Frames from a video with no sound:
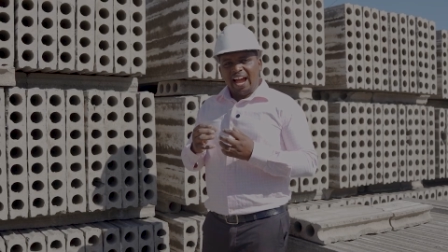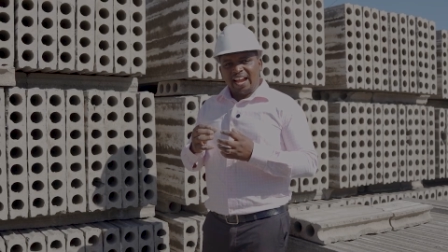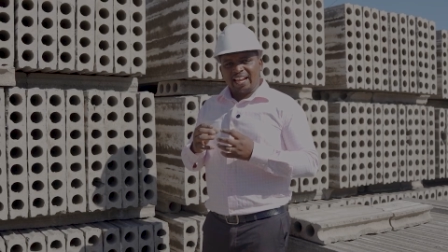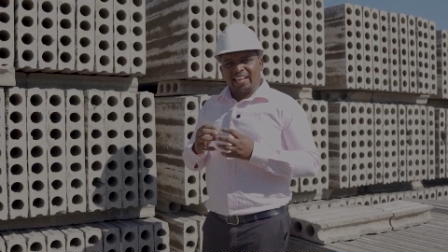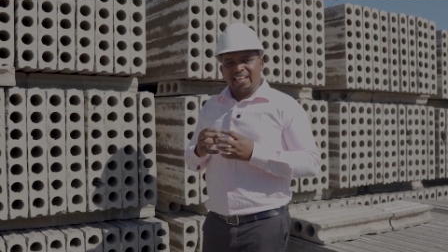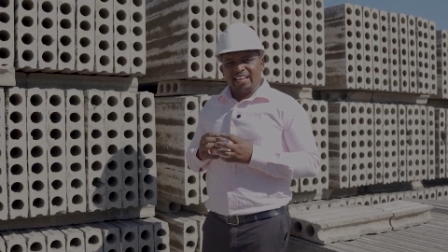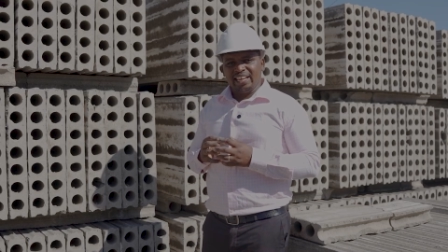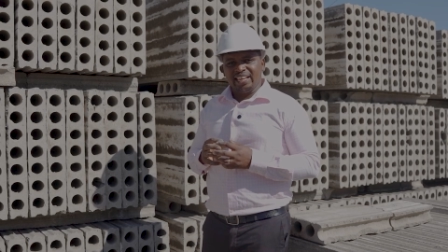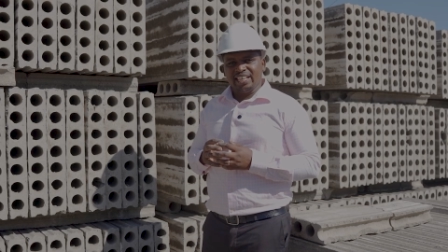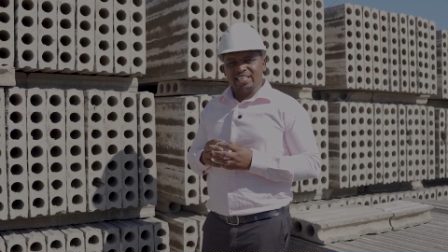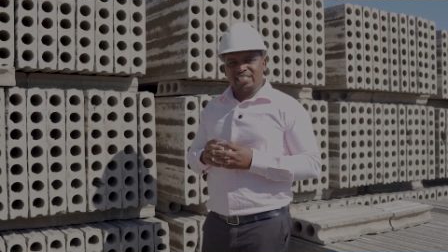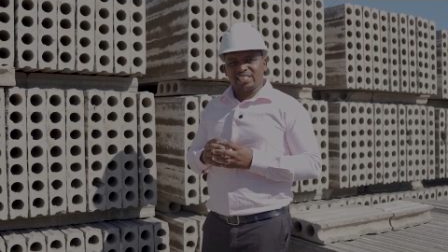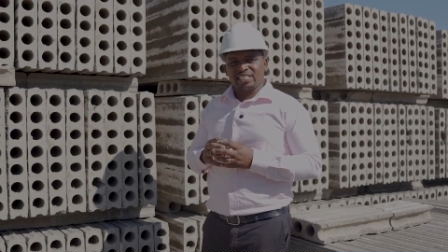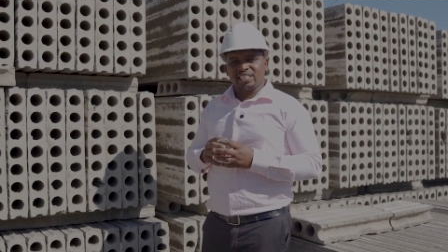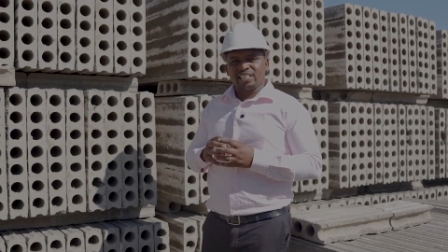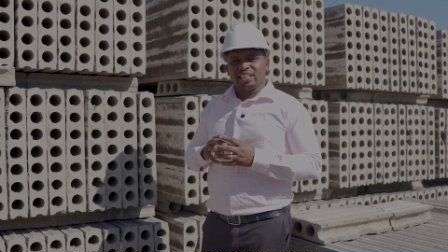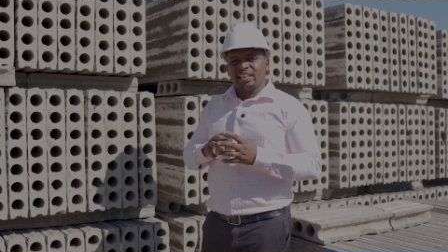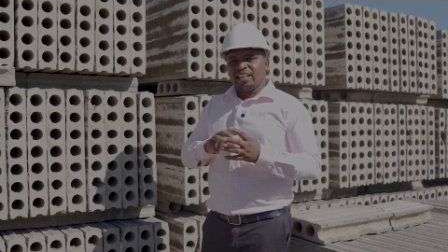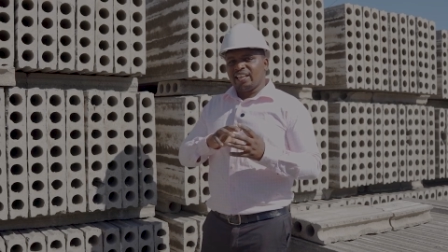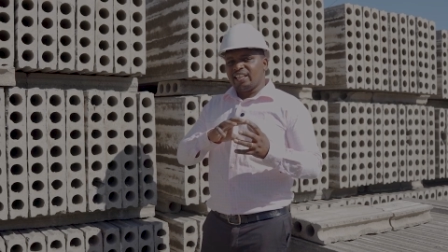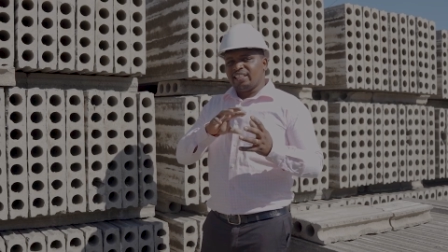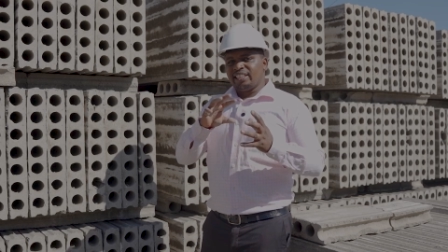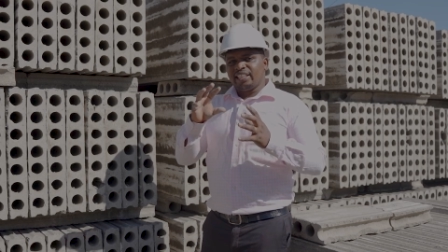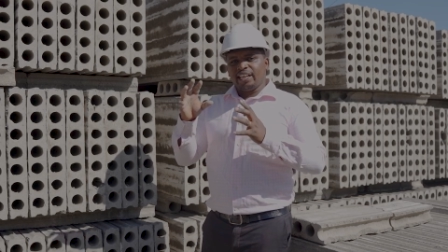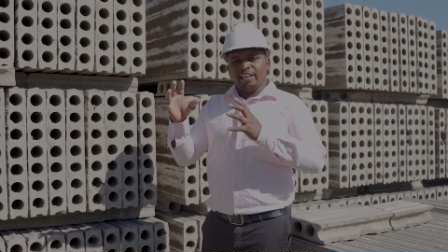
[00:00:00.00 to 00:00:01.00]
against
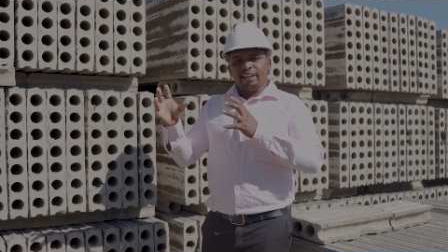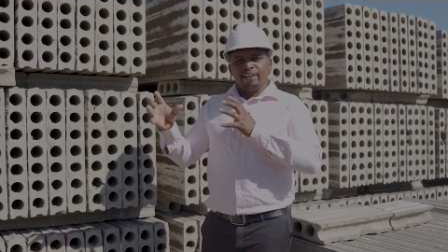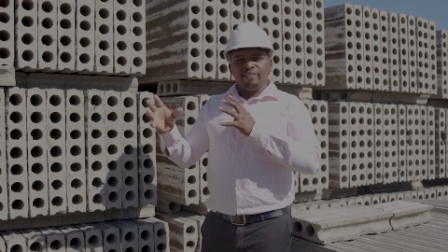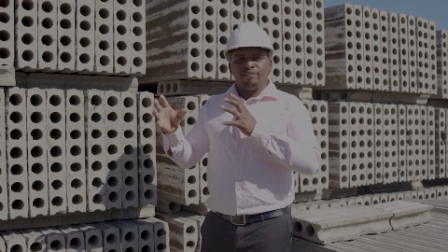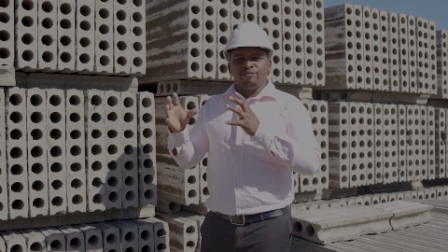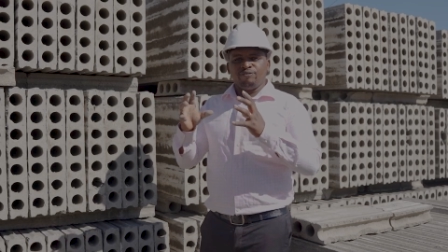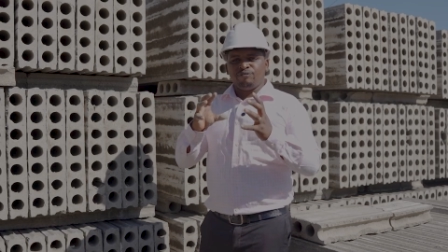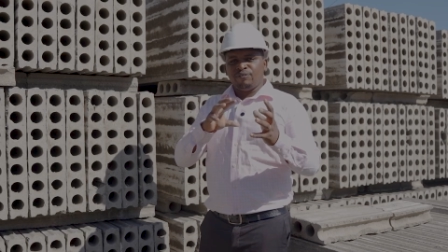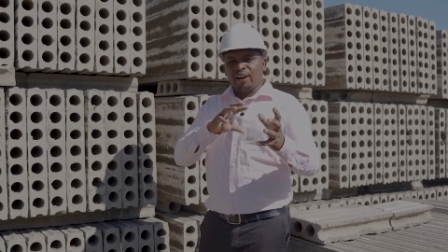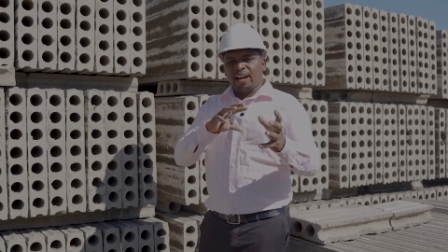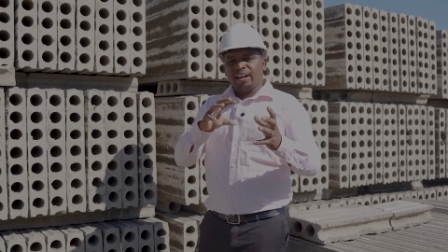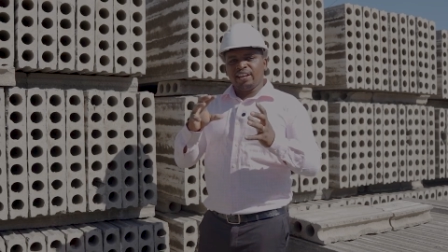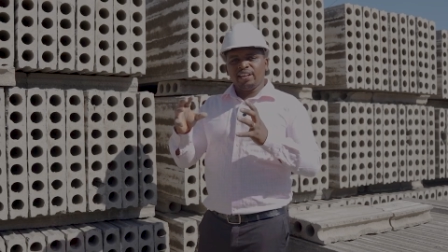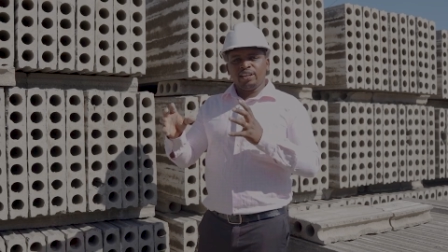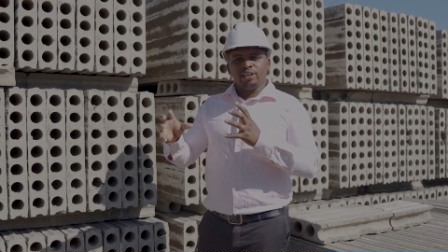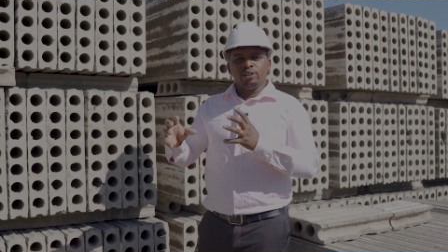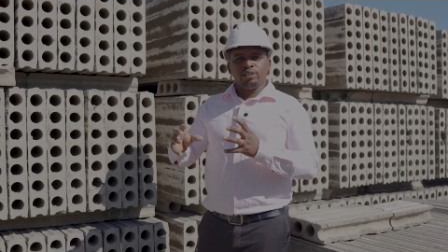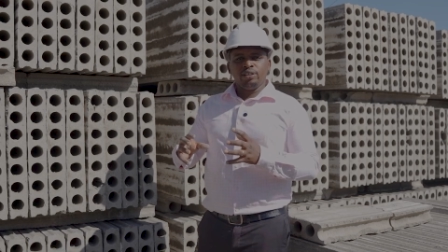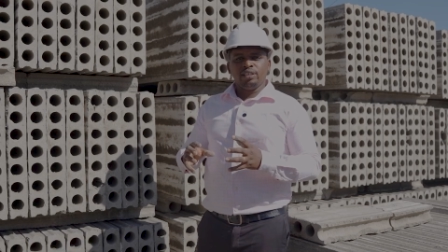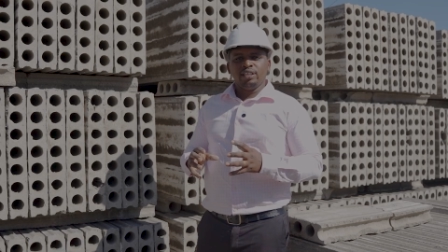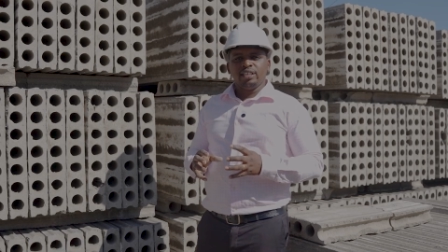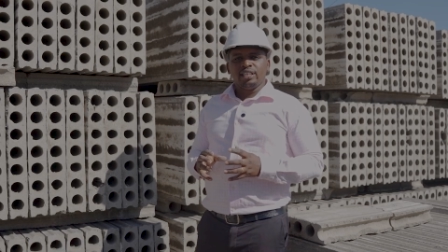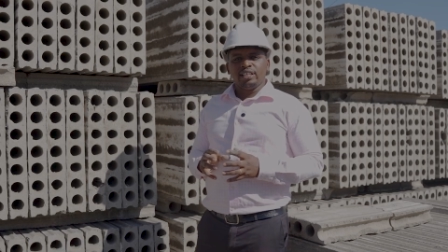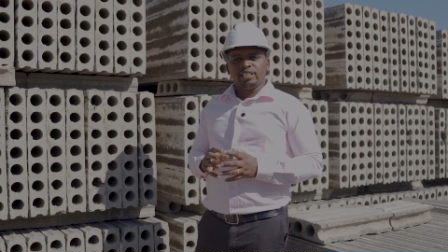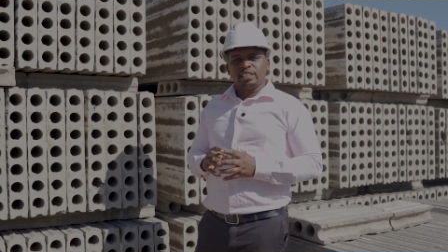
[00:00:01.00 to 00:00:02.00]
the
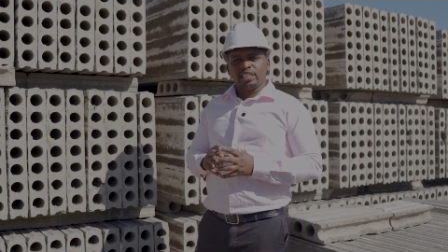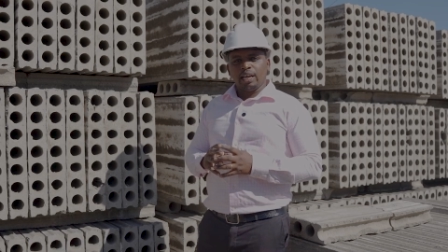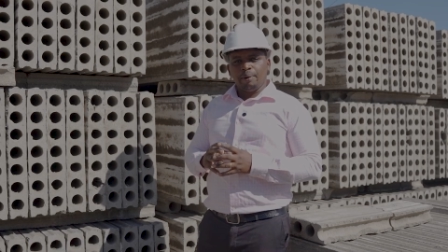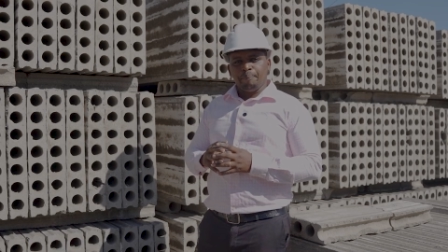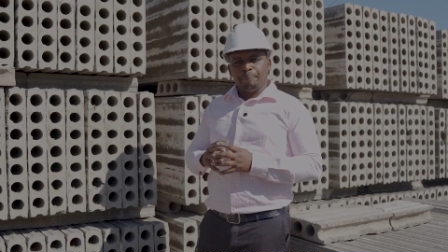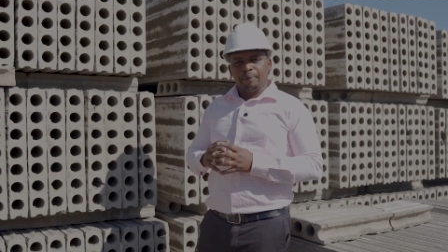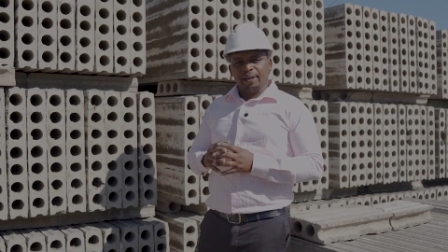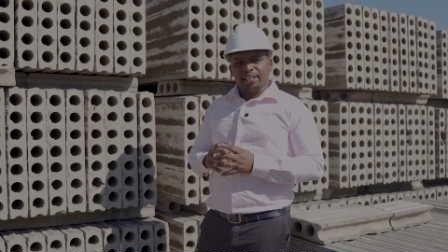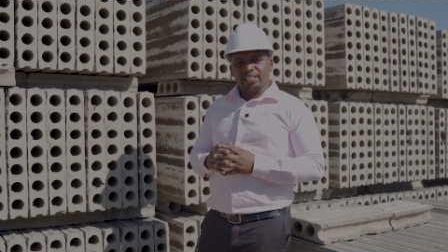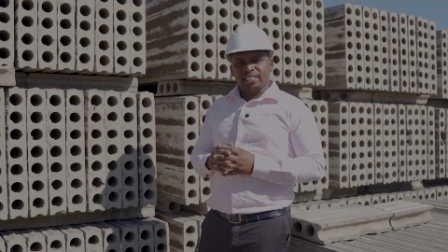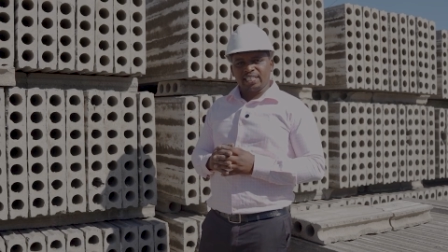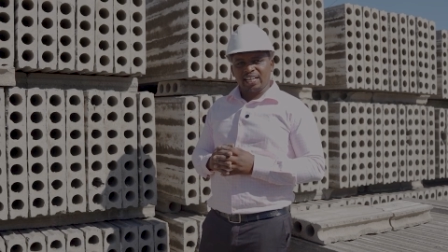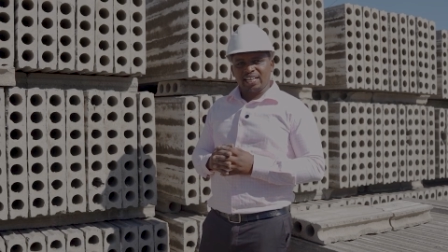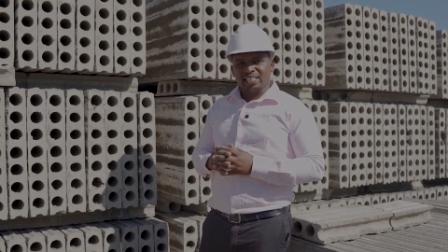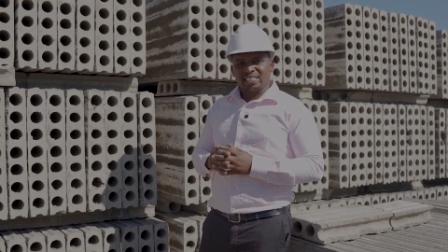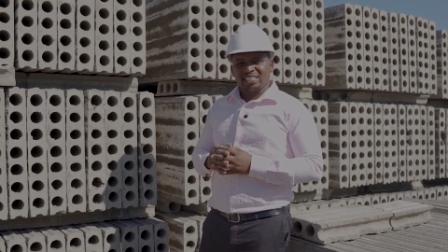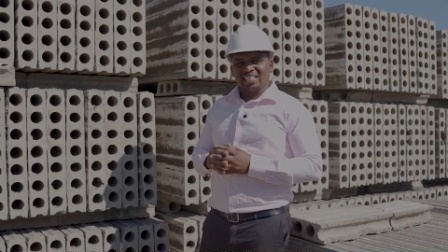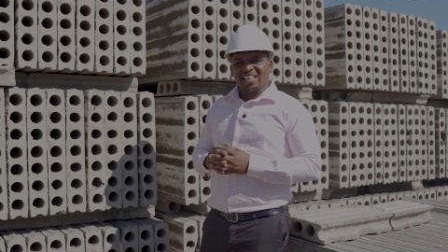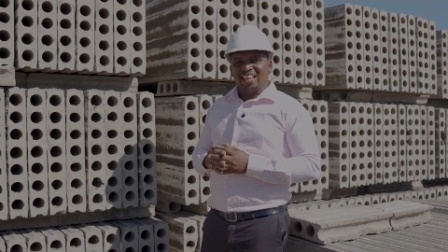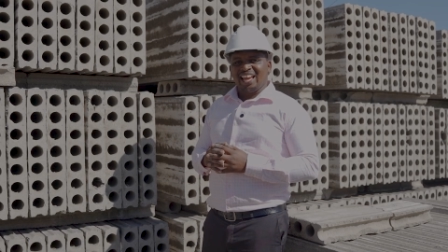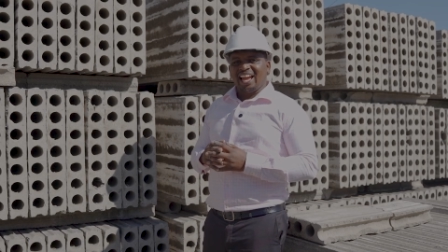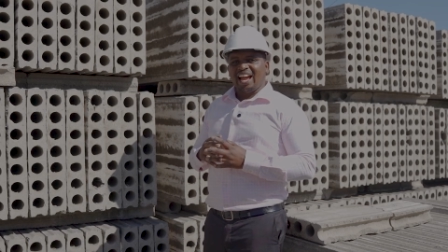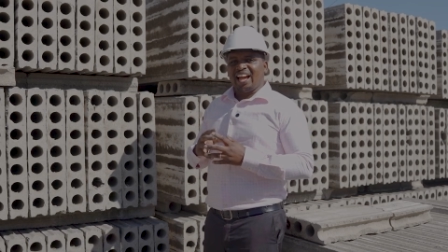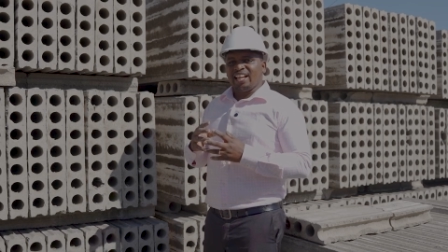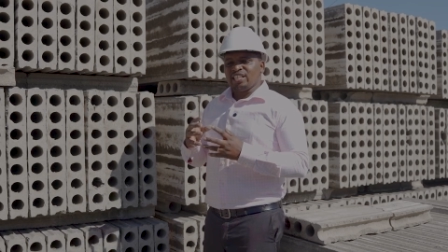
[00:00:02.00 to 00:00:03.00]
varying
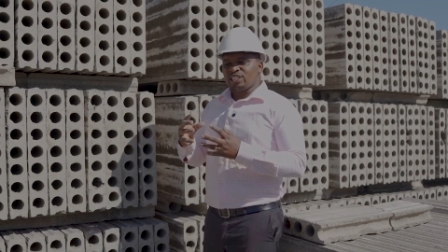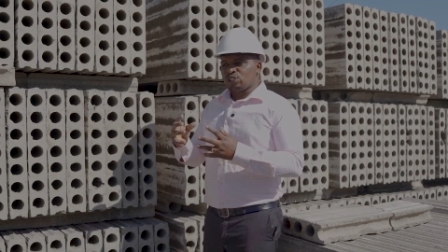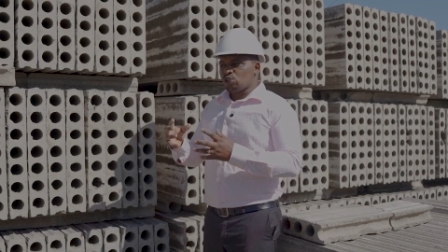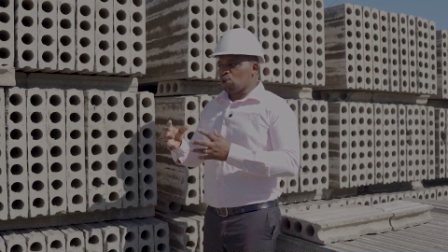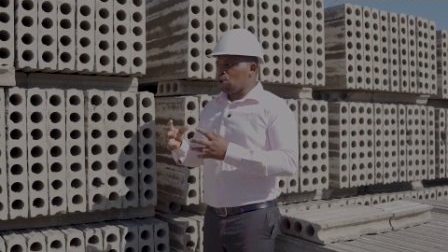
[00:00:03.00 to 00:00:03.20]
temperatures and